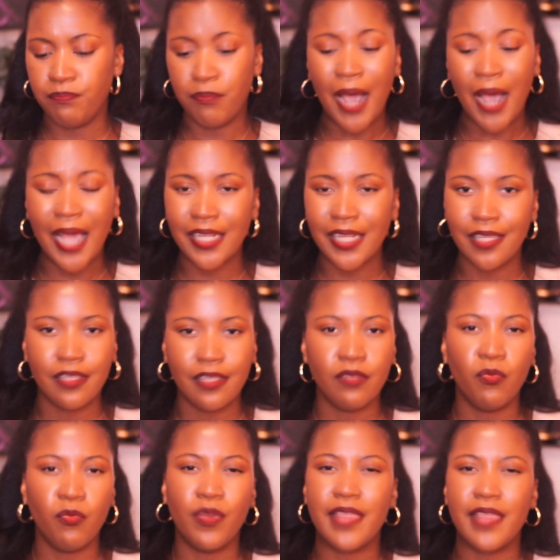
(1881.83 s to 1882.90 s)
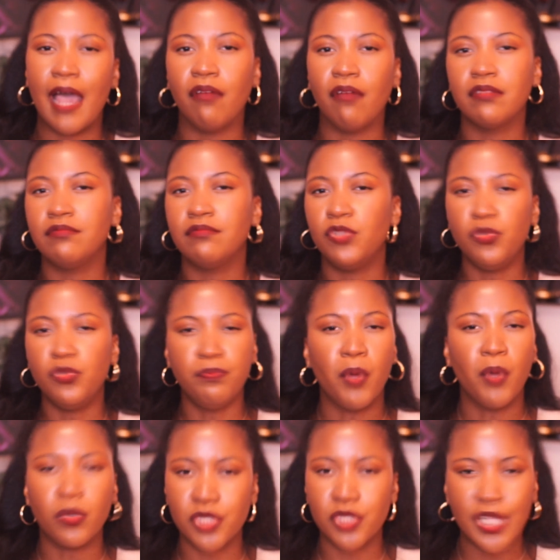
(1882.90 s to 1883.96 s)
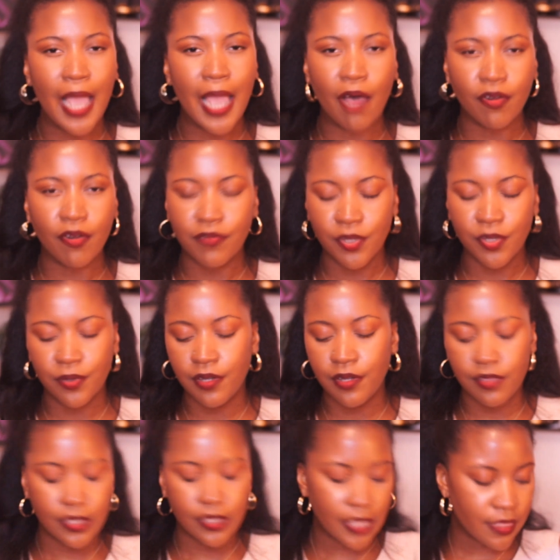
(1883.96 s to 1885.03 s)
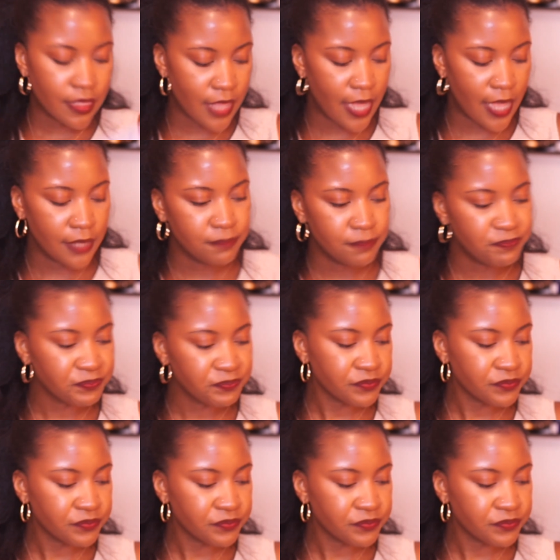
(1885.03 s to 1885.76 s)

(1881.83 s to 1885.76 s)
body without you bulging out of it or anything like that.